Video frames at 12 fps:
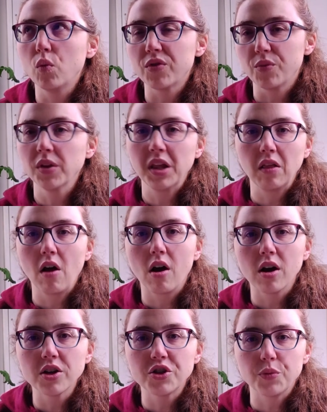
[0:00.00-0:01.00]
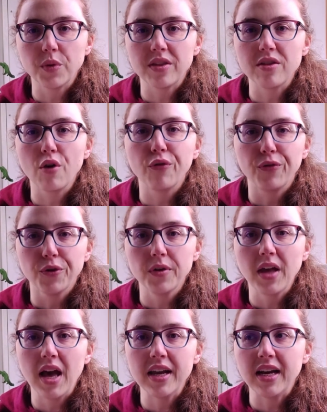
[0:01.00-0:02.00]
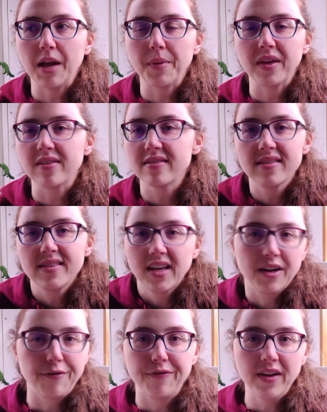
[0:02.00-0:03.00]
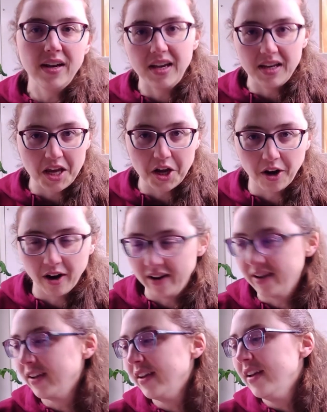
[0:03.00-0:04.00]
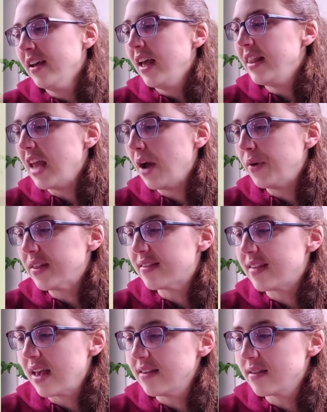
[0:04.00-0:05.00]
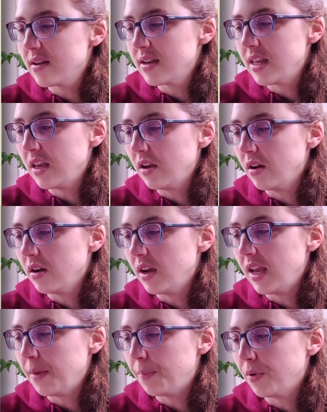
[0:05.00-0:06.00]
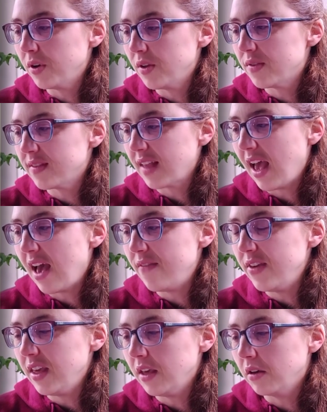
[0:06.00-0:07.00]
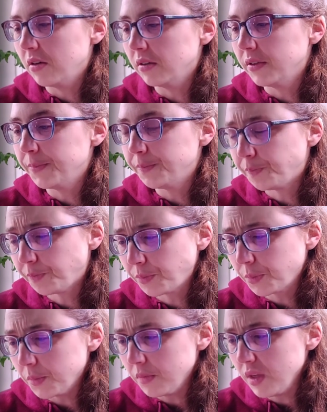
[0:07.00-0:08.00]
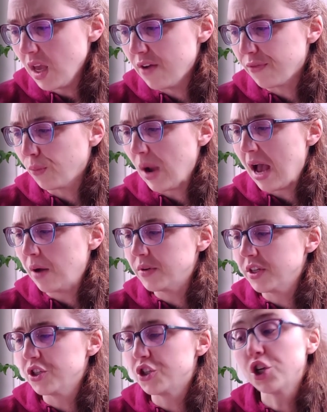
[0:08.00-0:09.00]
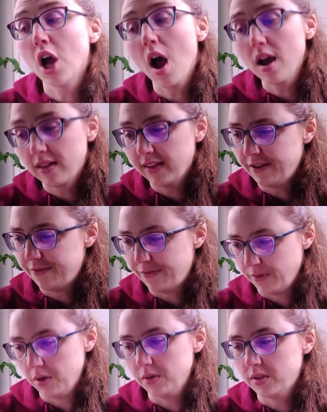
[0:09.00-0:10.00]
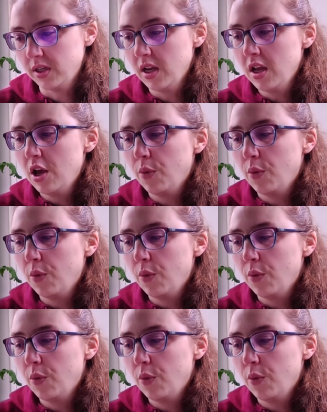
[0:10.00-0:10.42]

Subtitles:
was really large with no fruit yet. And I'm like, this isn't going to fit in here. Now it says on here it produces a heavy yield of round chocolate fruit